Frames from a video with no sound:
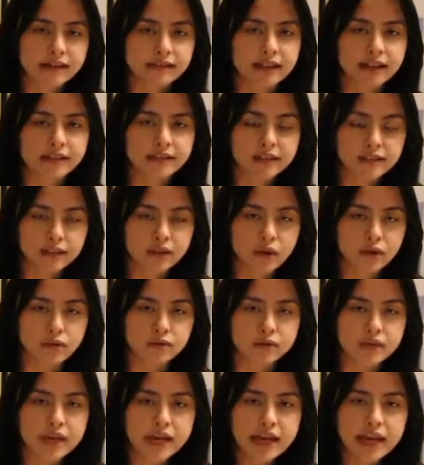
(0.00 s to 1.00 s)
as
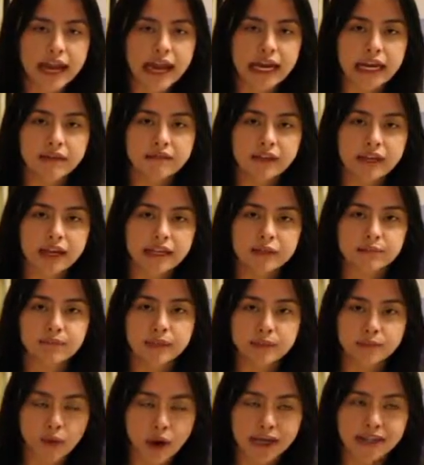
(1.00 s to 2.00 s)
Latinos, and even as
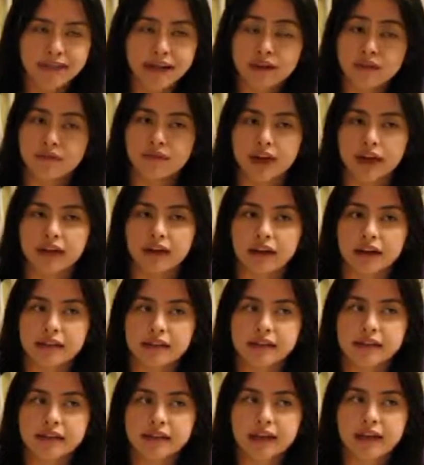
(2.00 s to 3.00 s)
people identifying
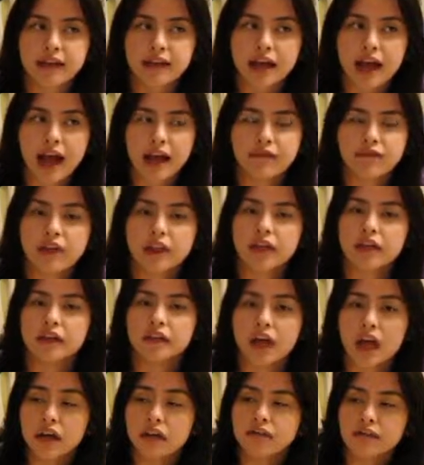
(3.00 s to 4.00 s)
us, I feel like
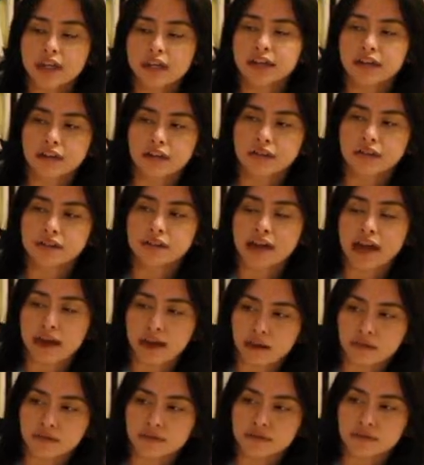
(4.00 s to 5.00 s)
a lot of Latinos
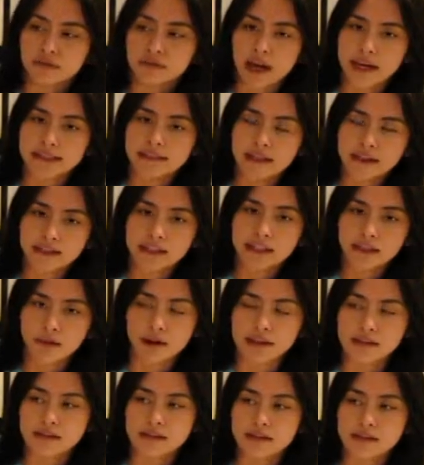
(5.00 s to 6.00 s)
have identity
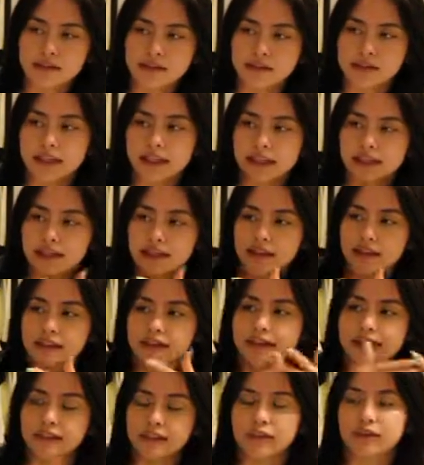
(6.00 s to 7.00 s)
crises, like
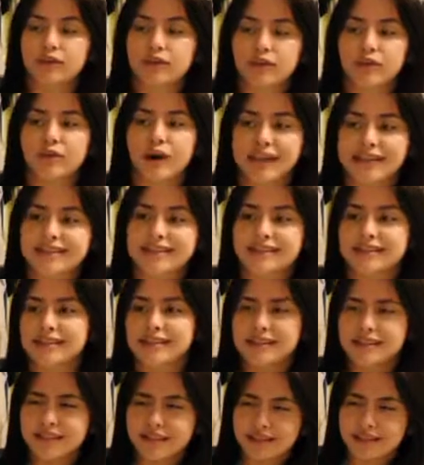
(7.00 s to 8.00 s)

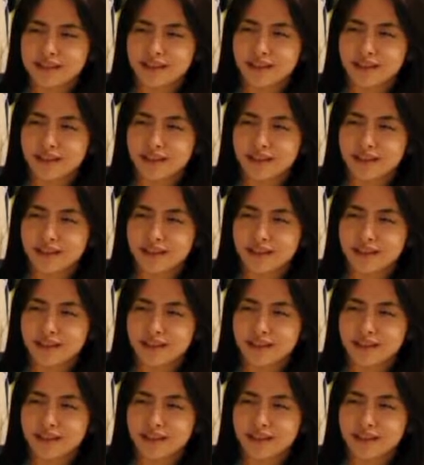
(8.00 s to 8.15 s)
crises?